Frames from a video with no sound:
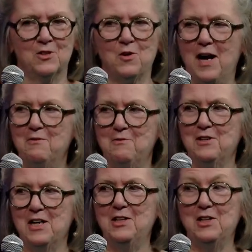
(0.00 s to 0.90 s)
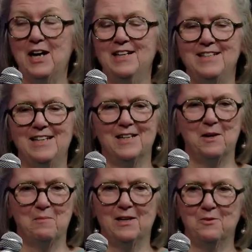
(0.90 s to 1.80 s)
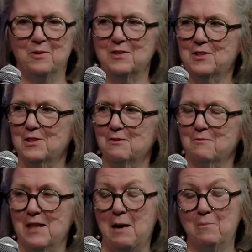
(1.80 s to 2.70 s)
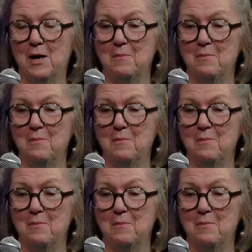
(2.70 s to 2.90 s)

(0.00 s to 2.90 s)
so I have a very good idea about what that